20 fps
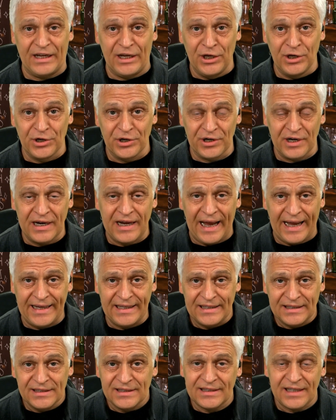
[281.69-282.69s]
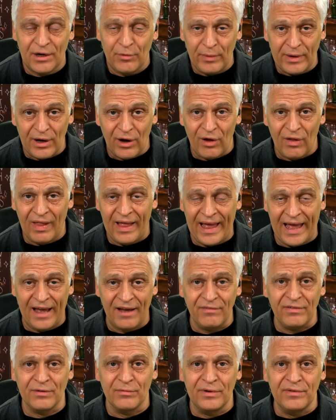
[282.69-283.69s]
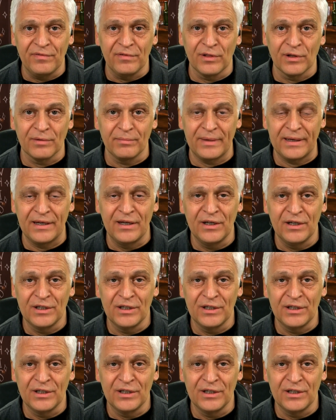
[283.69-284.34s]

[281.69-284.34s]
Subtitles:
inner guidance that we all have, and we've been